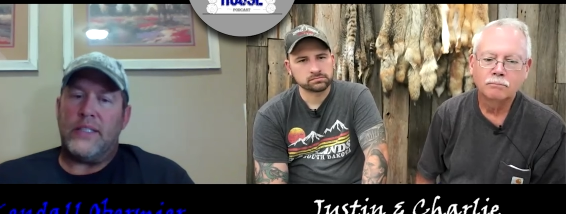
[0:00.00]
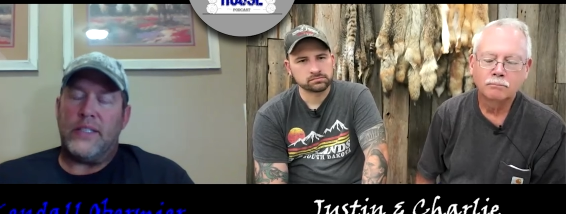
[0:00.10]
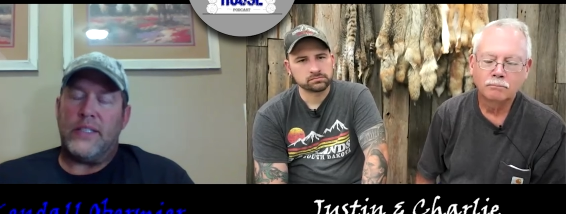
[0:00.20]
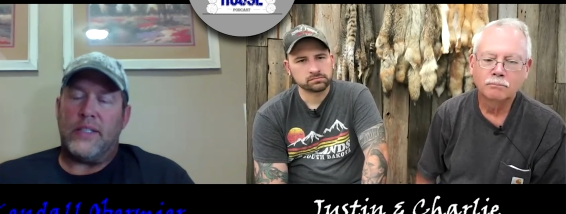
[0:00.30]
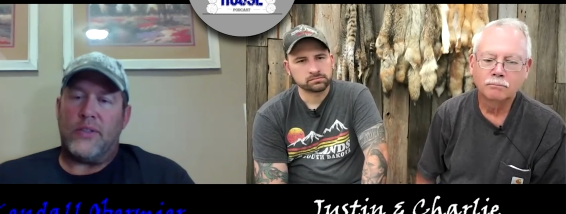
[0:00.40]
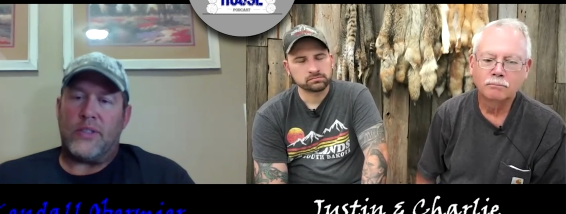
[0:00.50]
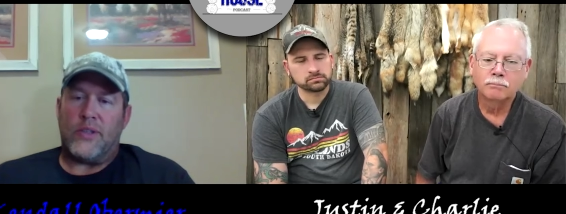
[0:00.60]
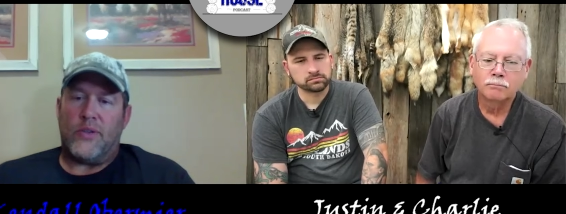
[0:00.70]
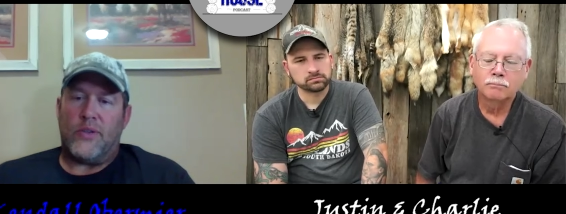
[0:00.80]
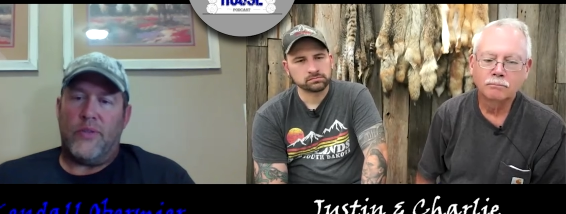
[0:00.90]
Speaker 1: you know.
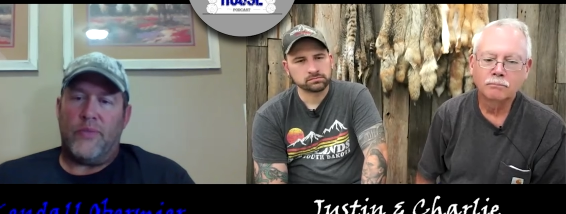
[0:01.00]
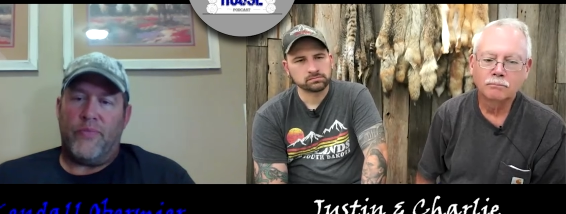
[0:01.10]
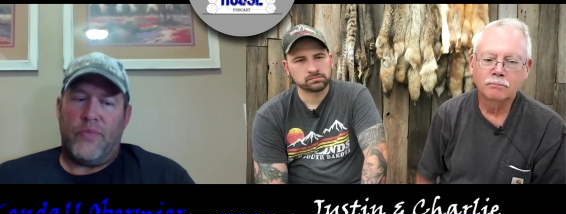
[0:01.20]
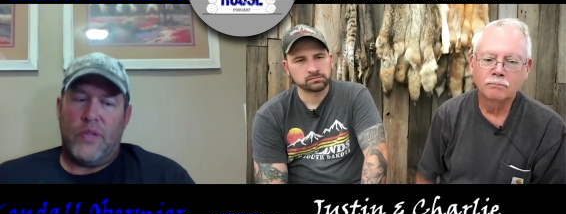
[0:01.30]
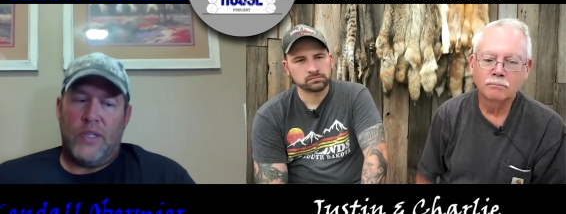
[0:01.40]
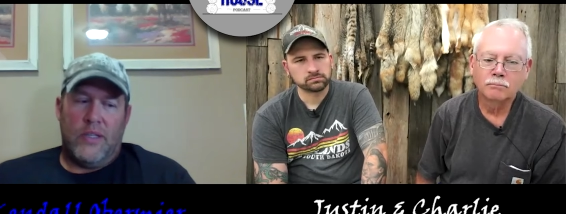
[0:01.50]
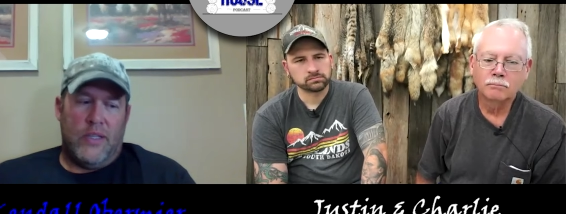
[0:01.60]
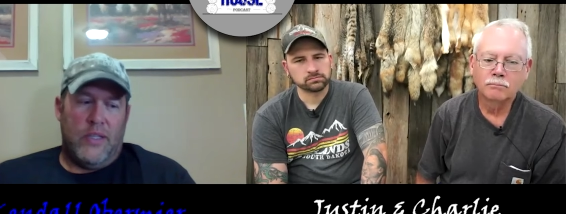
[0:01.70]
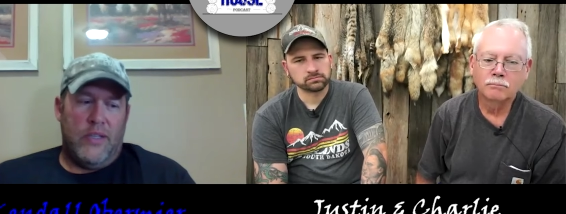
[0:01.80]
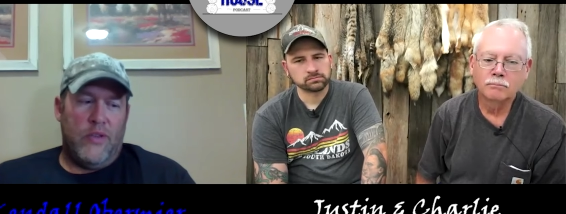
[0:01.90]
So
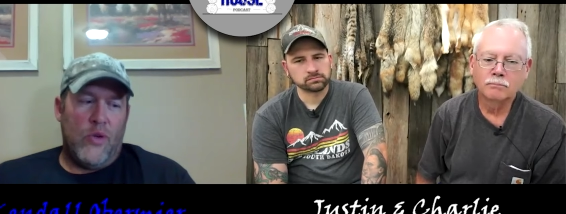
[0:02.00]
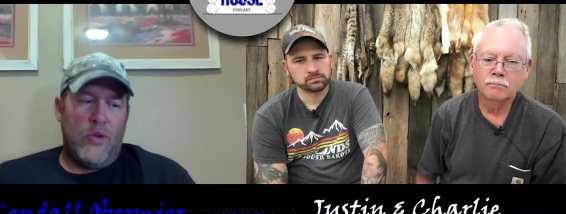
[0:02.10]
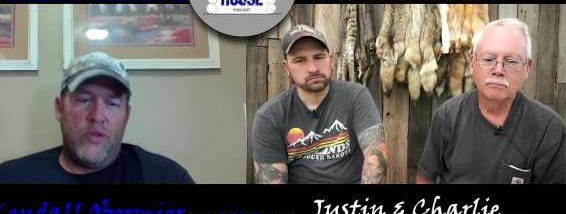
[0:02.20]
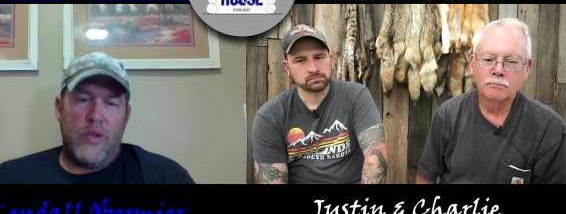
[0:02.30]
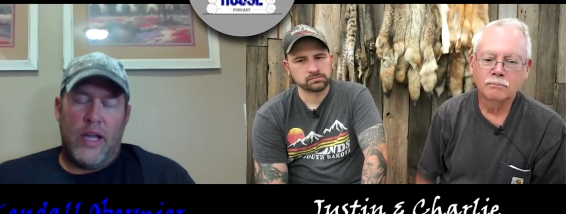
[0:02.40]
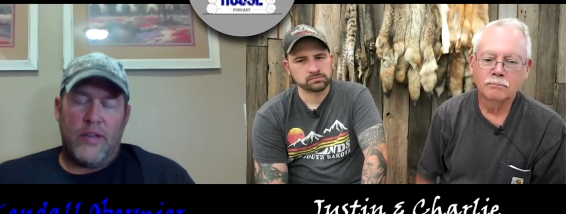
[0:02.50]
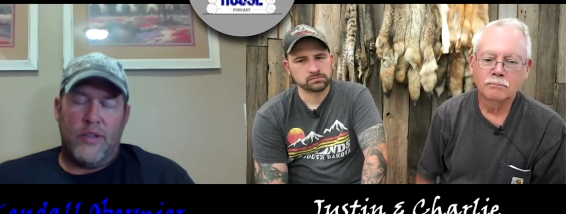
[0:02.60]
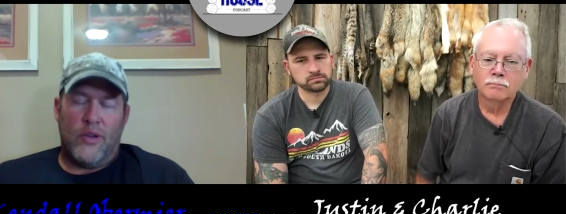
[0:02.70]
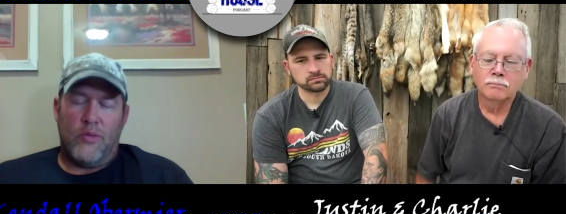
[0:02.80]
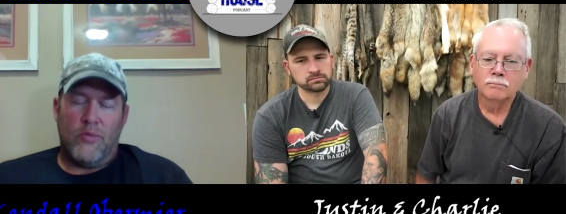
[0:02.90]
you you guys
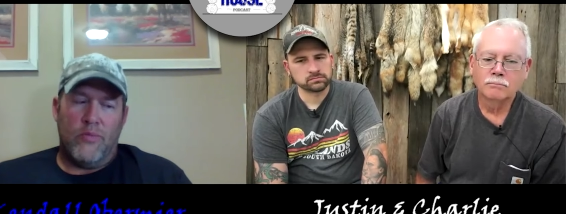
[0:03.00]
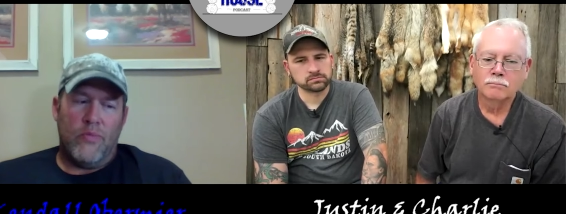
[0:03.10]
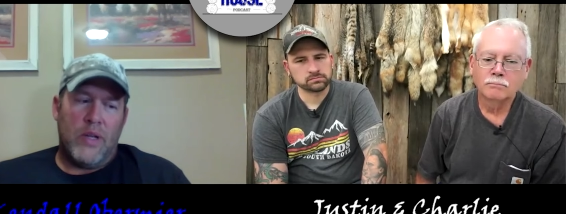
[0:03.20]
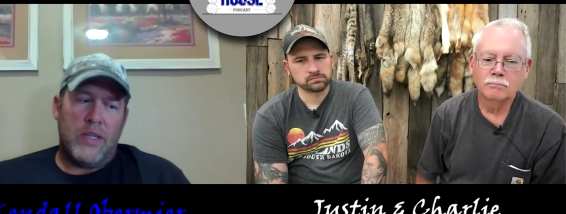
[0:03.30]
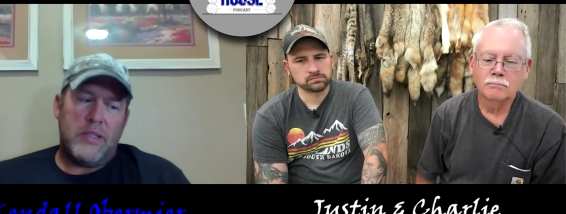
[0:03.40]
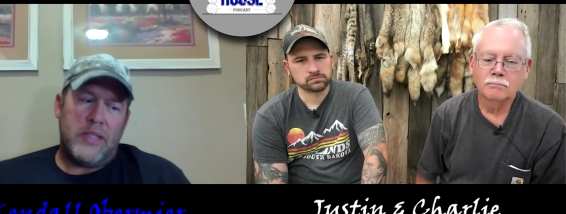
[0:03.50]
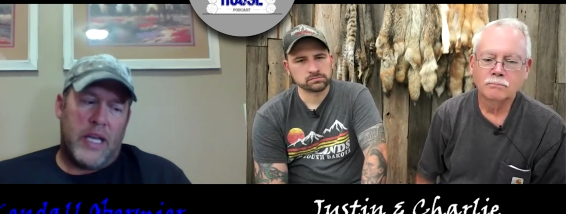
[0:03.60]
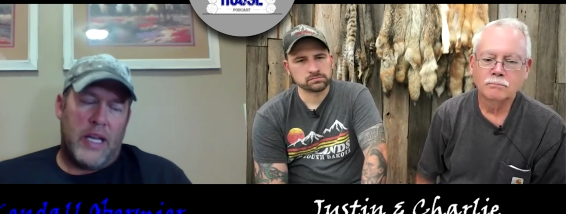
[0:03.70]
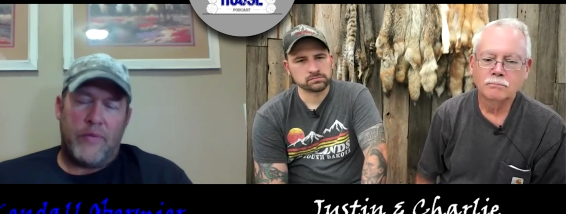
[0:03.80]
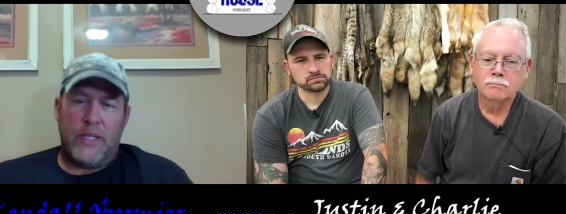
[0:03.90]
know you
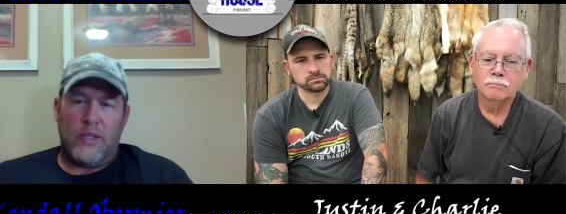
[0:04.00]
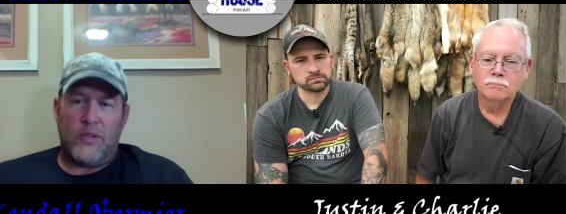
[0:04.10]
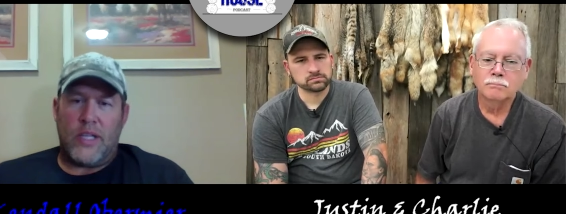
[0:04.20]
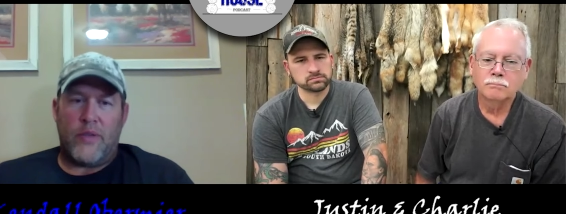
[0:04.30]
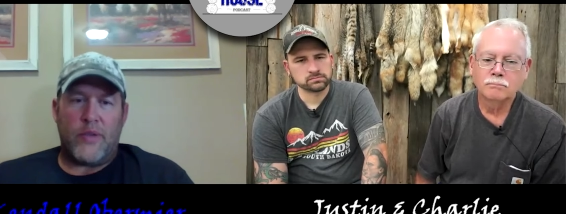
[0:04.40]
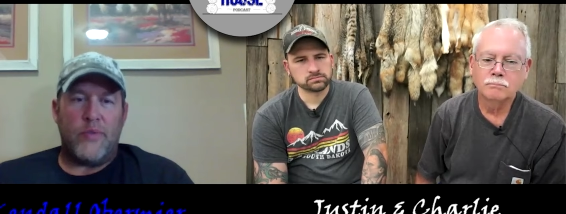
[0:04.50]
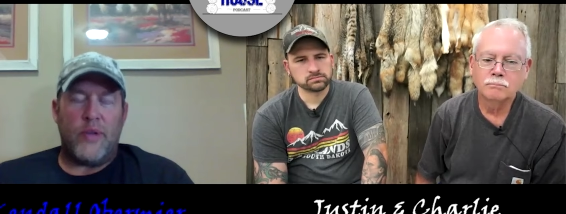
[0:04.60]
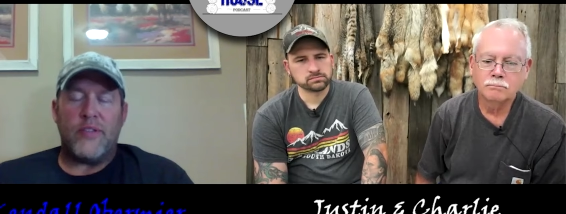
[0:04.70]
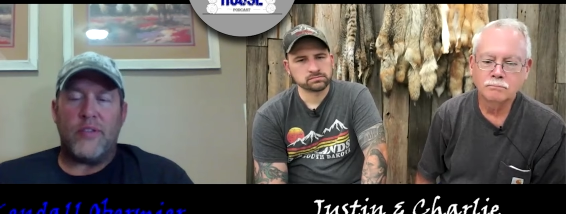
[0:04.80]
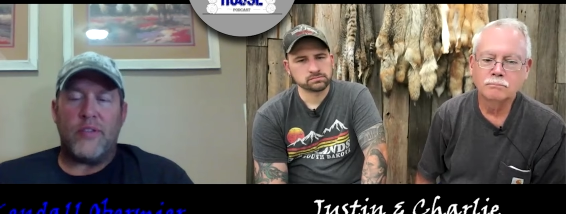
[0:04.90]
gotta have dealers have
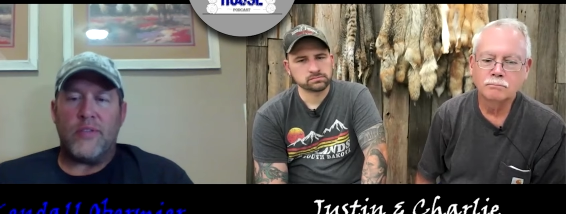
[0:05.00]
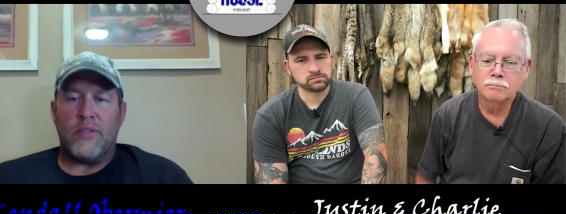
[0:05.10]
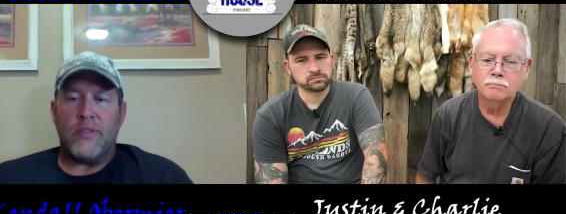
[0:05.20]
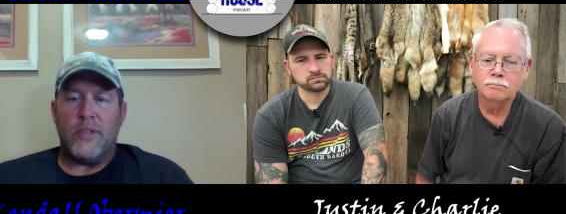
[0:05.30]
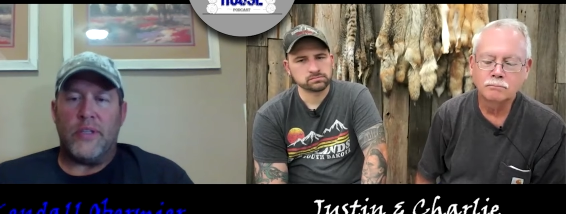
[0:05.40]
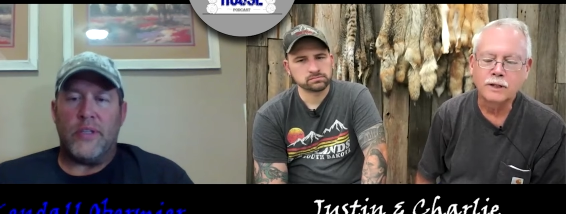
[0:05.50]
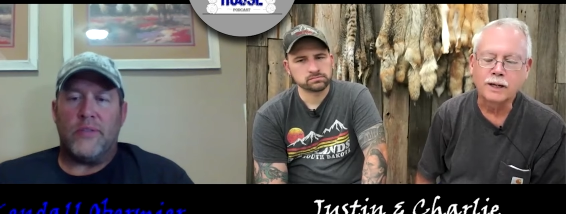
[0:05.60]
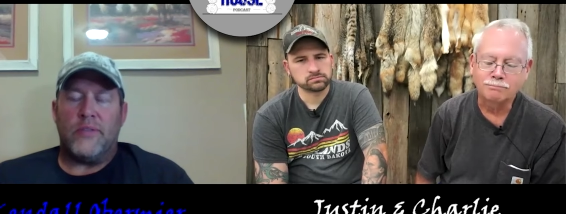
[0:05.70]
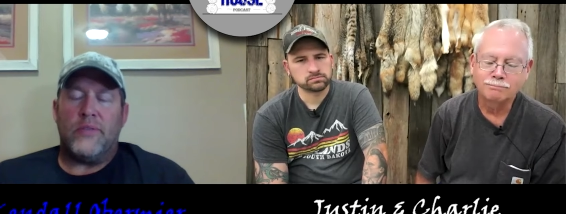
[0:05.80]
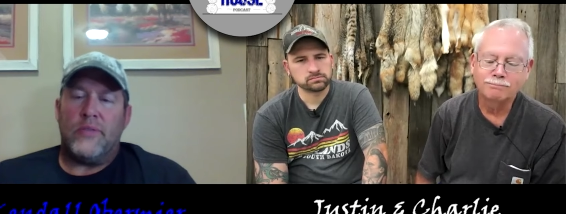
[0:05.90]
conventions,
Speaker 2: you know. Yeah.
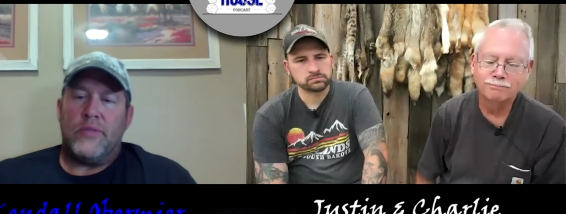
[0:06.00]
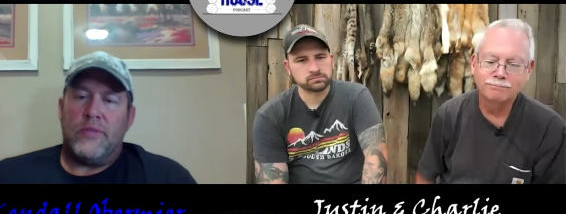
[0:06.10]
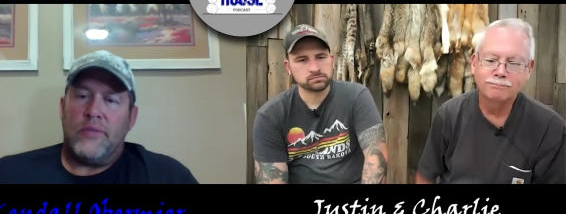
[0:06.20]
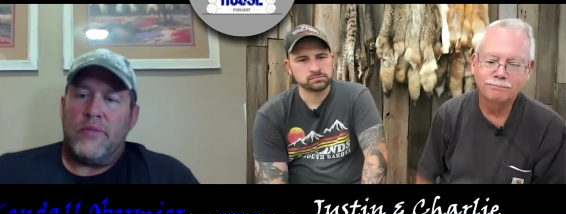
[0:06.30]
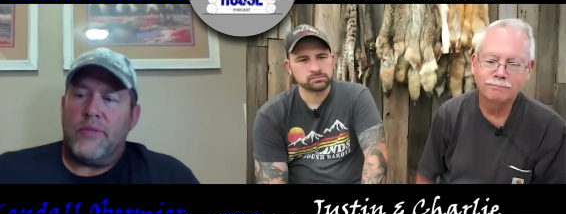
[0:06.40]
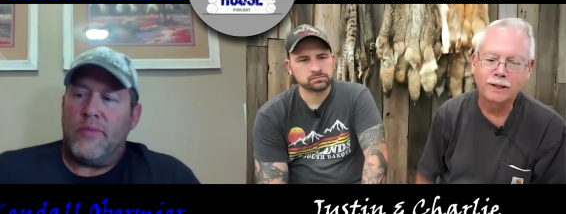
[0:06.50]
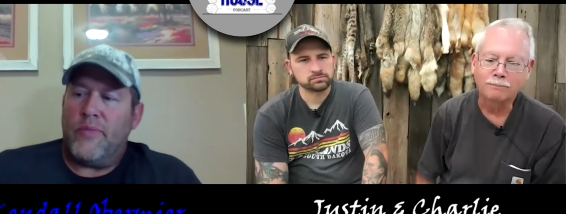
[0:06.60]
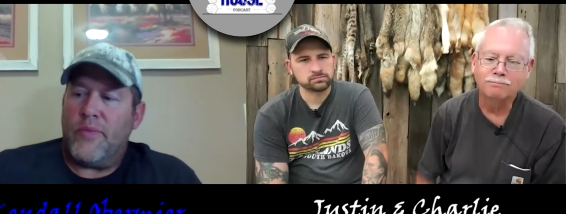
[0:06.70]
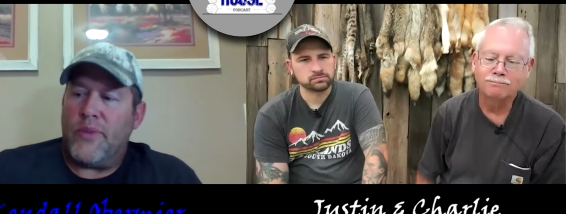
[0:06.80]
Yeah.